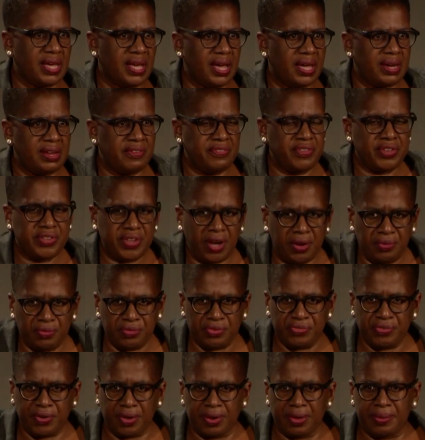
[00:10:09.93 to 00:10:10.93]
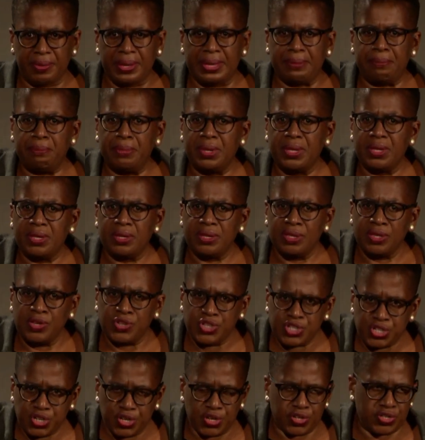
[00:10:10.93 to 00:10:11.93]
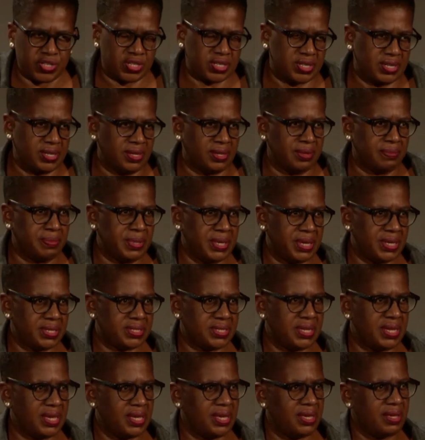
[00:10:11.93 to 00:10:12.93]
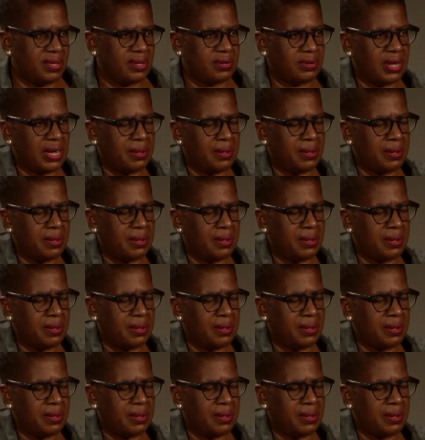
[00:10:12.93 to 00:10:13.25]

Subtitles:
And if you don't follow him, you should, because he